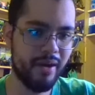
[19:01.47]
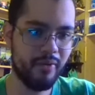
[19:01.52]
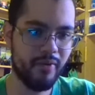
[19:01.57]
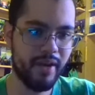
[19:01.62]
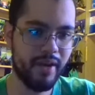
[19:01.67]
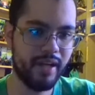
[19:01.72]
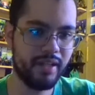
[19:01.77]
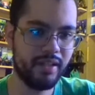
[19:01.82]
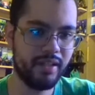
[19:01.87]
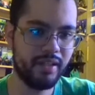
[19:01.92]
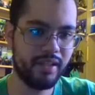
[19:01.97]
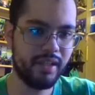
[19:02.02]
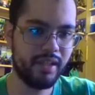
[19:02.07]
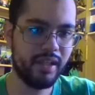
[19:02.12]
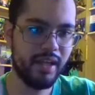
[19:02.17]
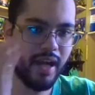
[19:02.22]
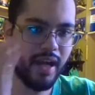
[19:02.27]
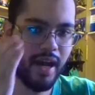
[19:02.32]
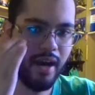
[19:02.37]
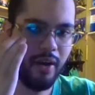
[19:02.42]
Reddit
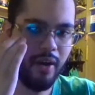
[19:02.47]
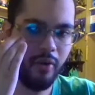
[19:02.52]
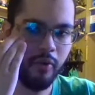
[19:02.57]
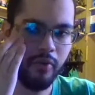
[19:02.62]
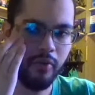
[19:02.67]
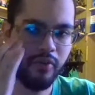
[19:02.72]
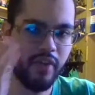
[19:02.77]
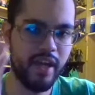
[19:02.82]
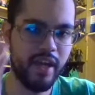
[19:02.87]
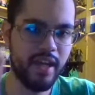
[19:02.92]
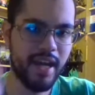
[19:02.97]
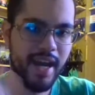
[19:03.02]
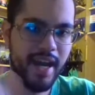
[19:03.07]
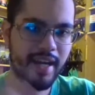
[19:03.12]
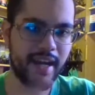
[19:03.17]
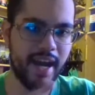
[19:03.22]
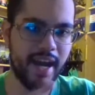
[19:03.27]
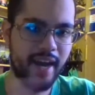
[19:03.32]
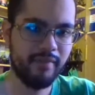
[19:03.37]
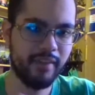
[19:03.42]
and how they
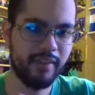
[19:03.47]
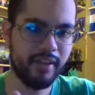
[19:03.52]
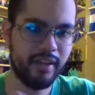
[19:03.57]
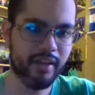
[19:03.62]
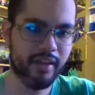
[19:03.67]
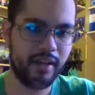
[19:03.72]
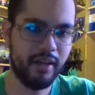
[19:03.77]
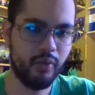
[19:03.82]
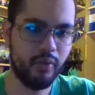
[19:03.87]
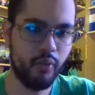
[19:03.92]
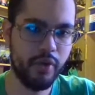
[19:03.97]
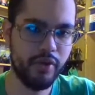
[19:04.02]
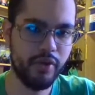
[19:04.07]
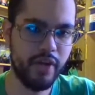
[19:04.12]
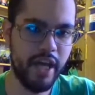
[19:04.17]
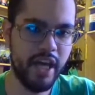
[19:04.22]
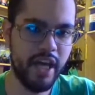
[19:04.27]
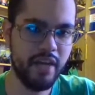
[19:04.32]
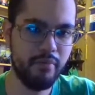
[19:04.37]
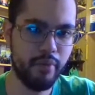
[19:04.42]
kind of have like a weird
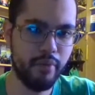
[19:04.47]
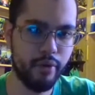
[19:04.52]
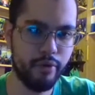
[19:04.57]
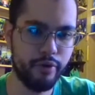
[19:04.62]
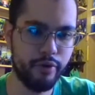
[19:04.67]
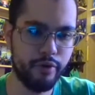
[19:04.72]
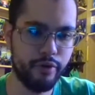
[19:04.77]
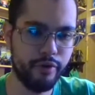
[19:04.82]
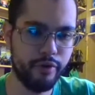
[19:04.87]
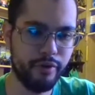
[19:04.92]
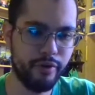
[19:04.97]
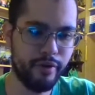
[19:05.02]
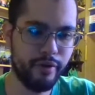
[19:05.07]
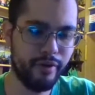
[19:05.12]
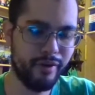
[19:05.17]
hate boner